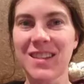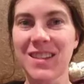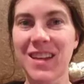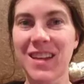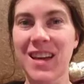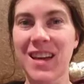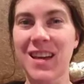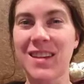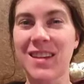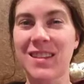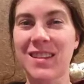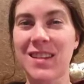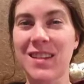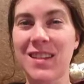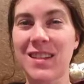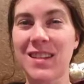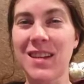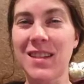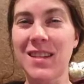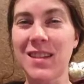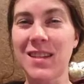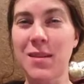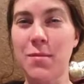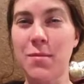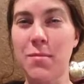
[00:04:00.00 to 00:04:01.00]
this case,
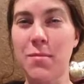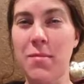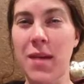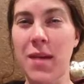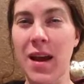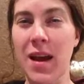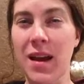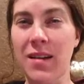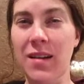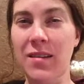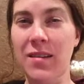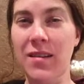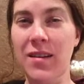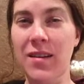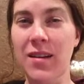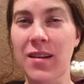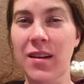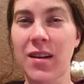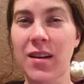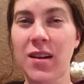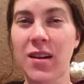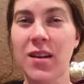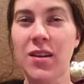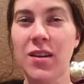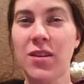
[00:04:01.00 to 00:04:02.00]
it doesn't
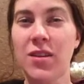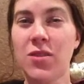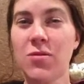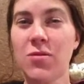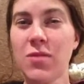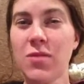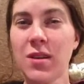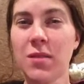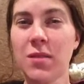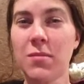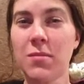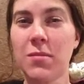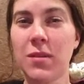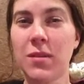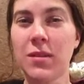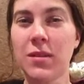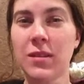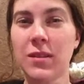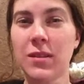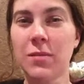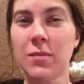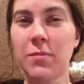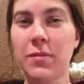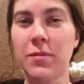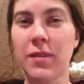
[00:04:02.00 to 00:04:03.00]
matter. You can
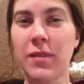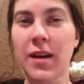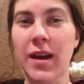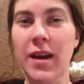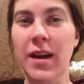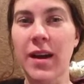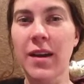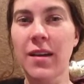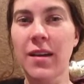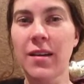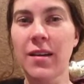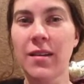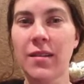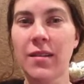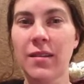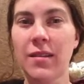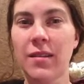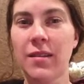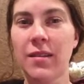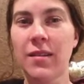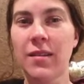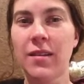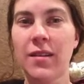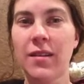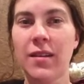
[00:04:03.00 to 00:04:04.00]
multiply
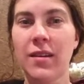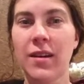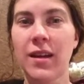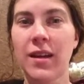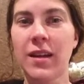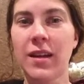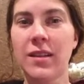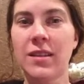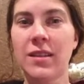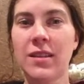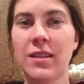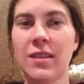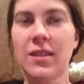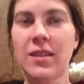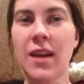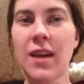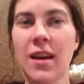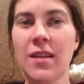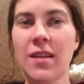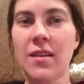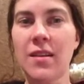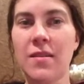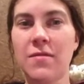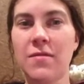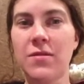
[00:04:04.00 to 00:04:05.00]

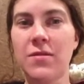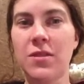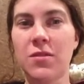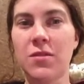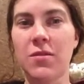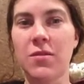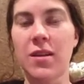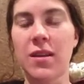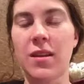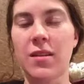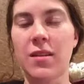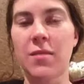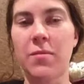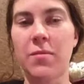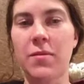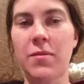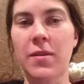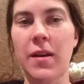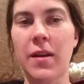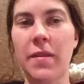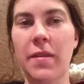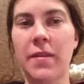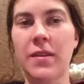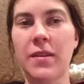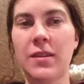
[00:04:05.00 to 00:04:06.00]
instead of doing the
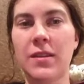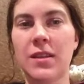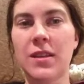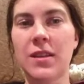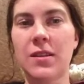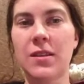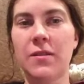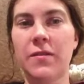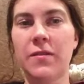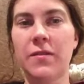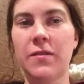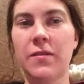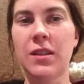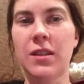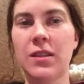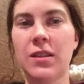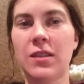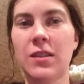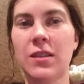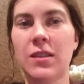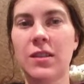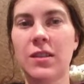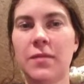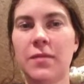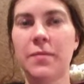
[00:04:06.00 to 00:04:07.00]
parentheses
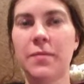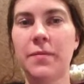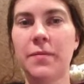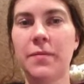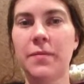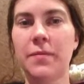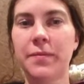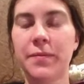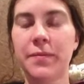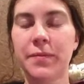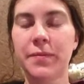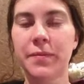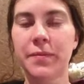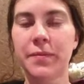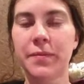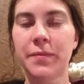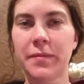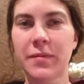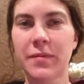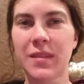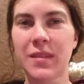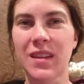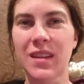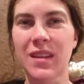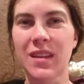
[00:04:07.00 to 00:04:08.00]
first.
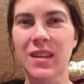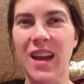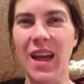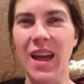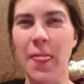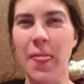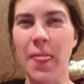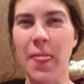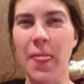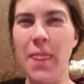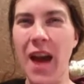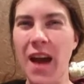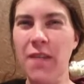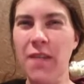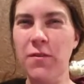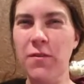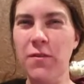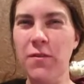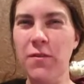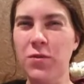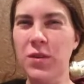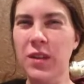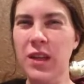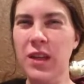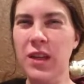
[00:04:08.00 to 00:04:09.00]
And
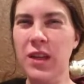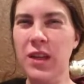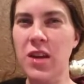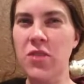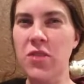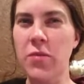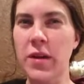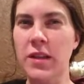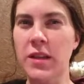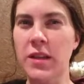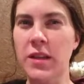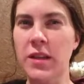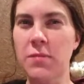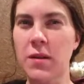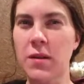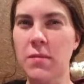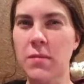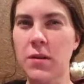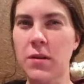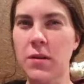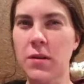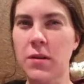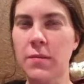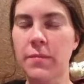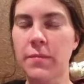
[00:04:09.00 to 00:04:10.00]
that really annoys
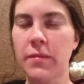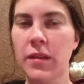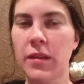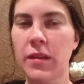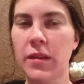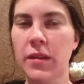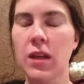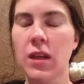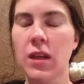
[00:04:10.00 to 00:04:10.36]
people.